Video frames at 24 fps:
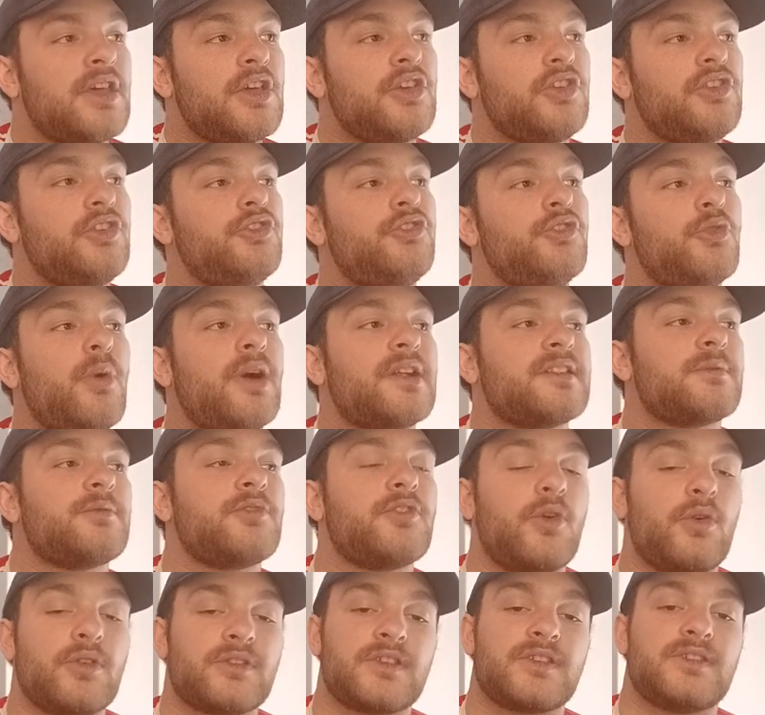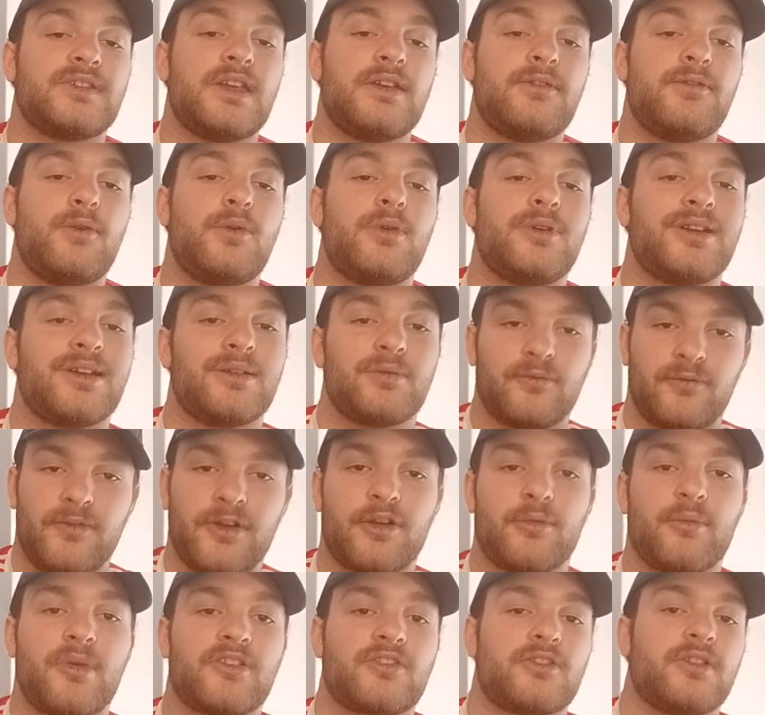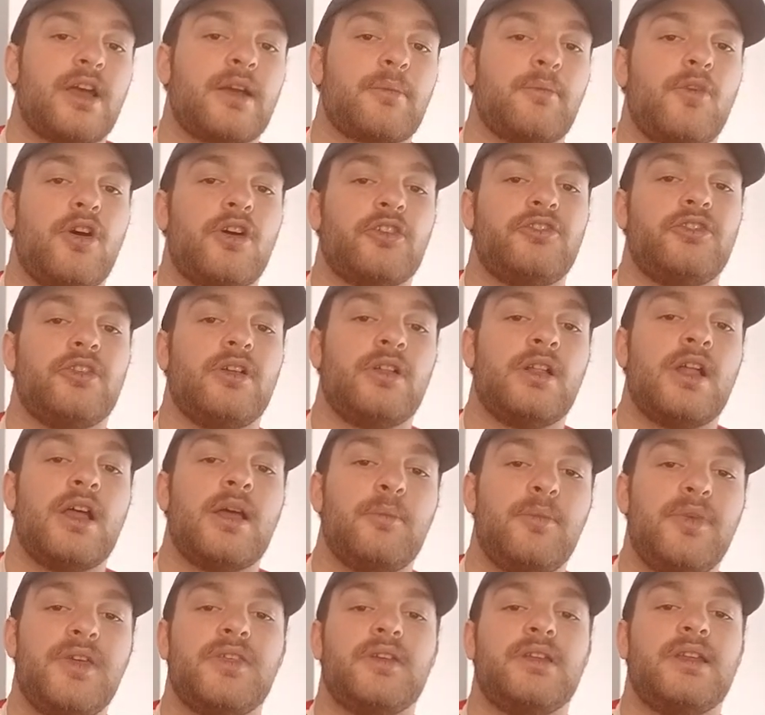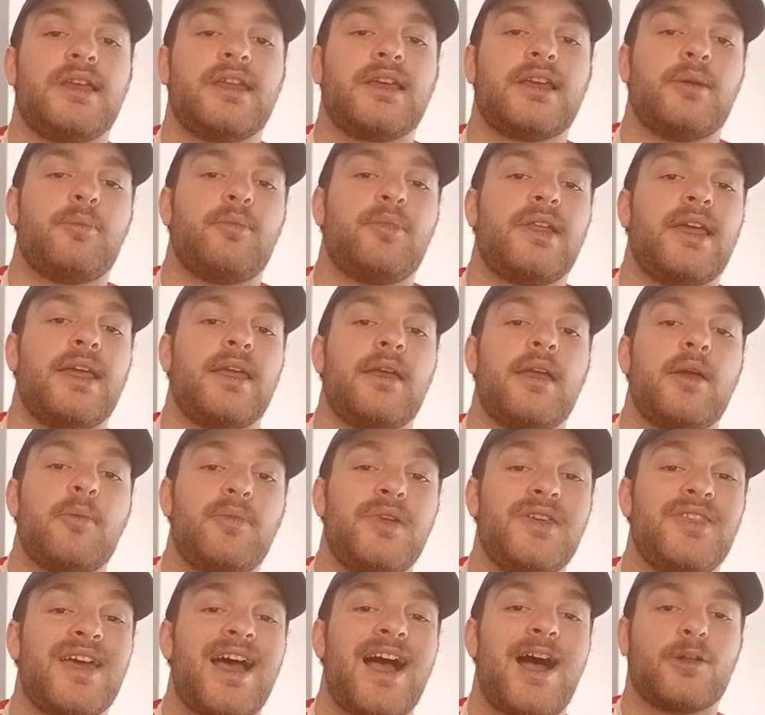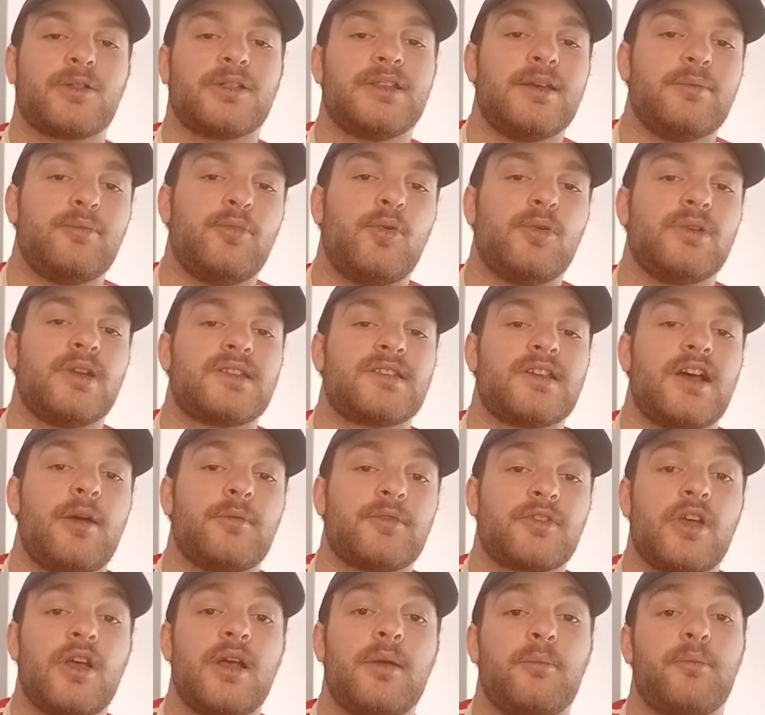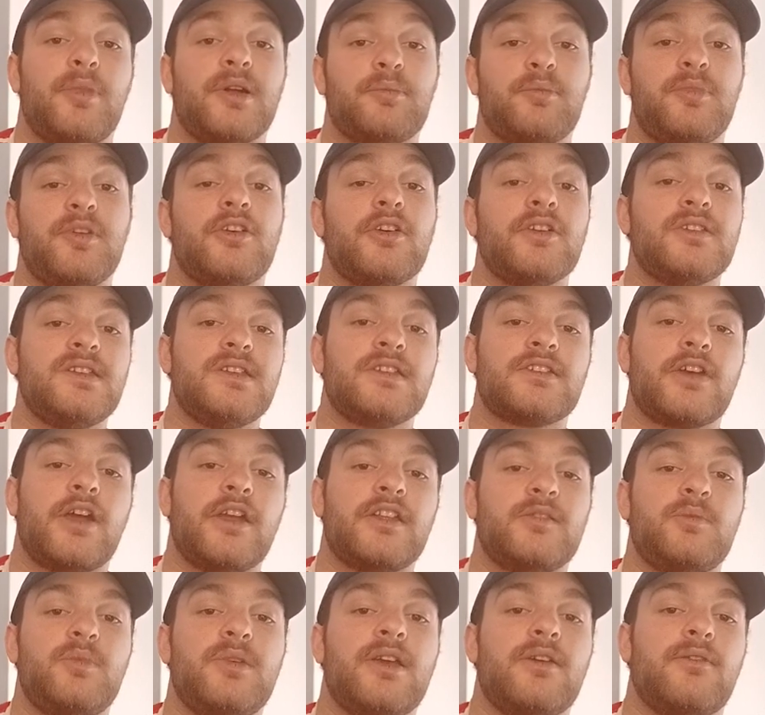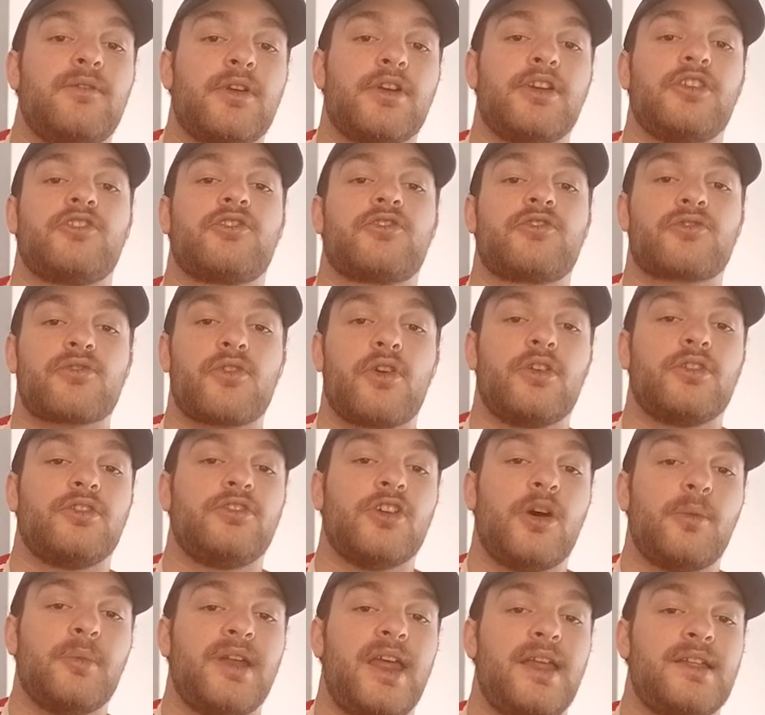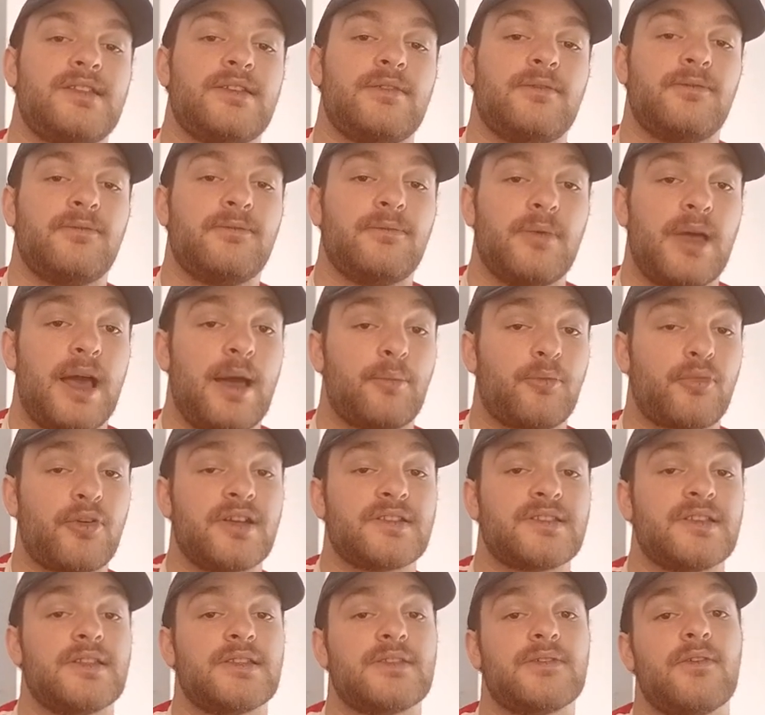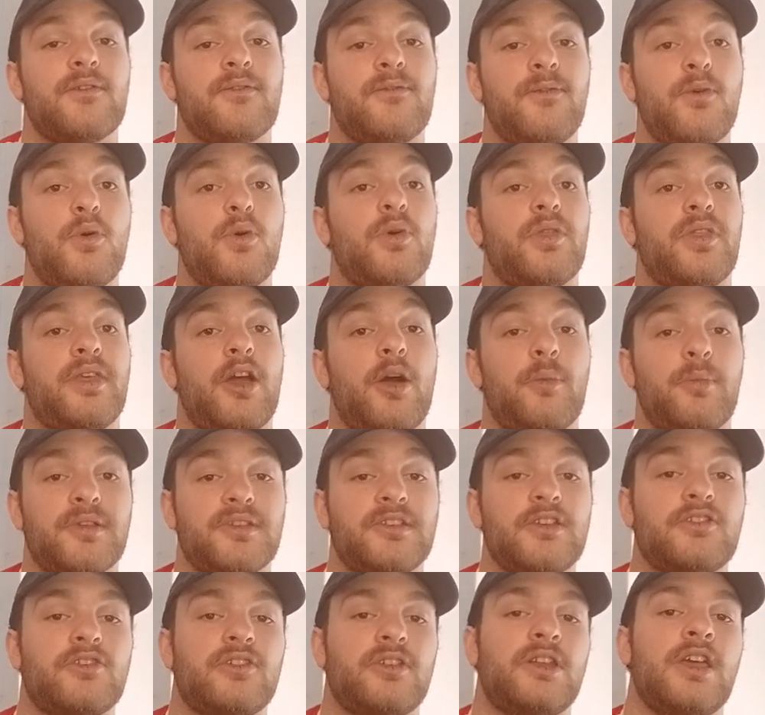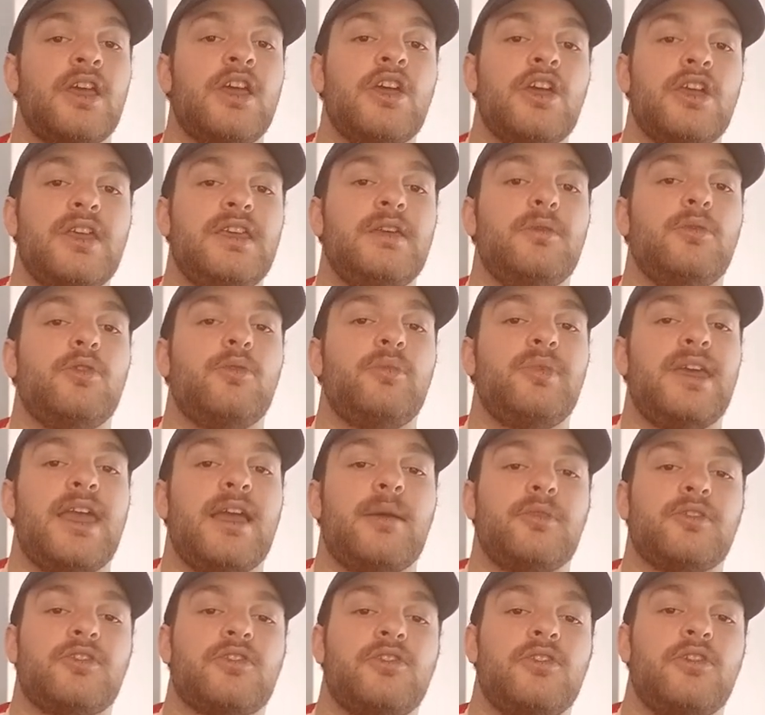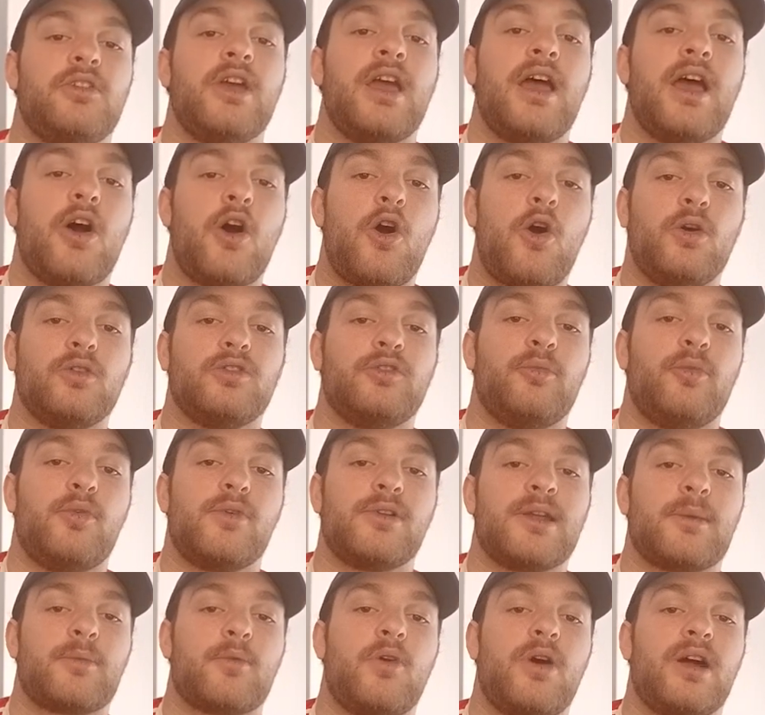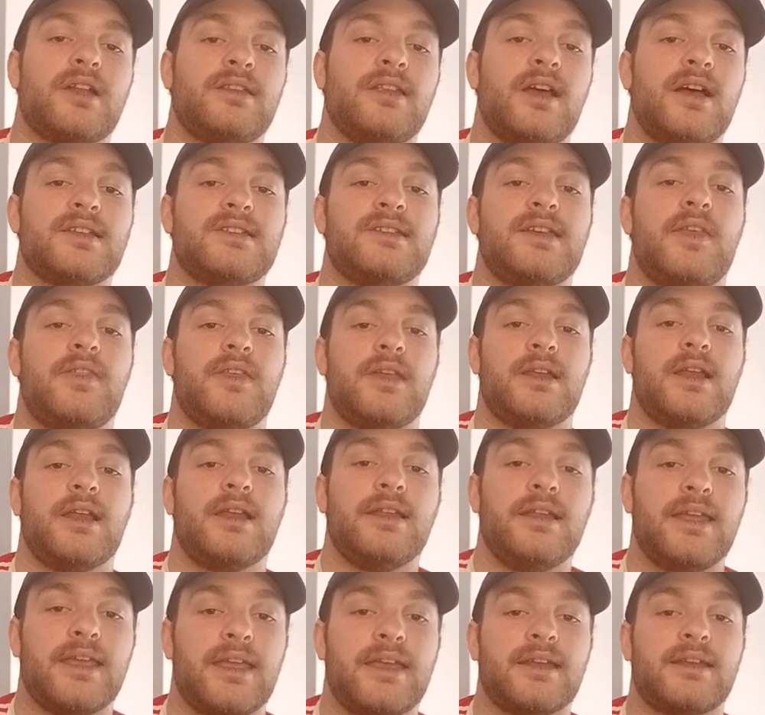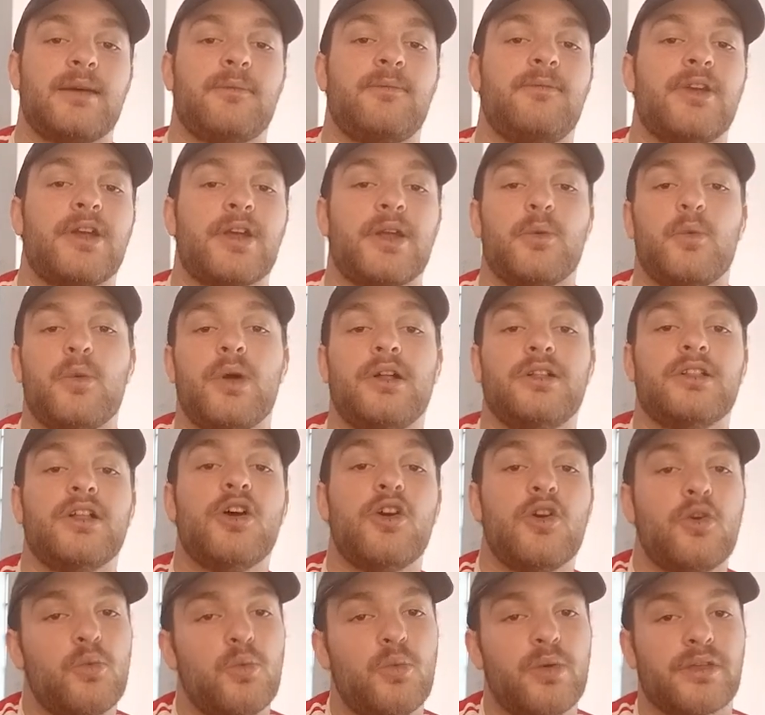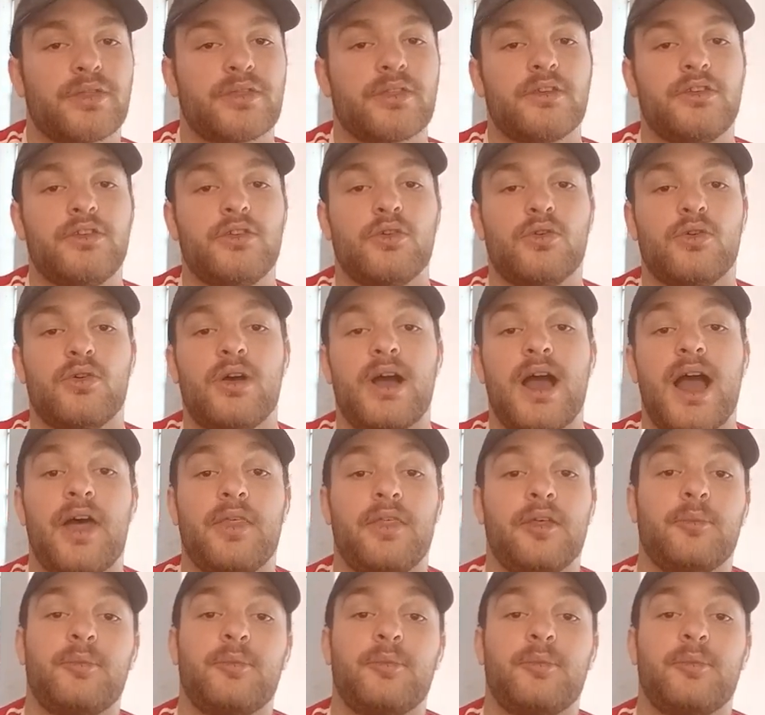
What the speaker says: You do want him to also stay forward, very much like Martial, be the link-up play, be the out there ball at times. But because he's going to be a very strong, dominating presence for the opposition, he will be able to hold the ball up quite nicely and then link it up very well with your other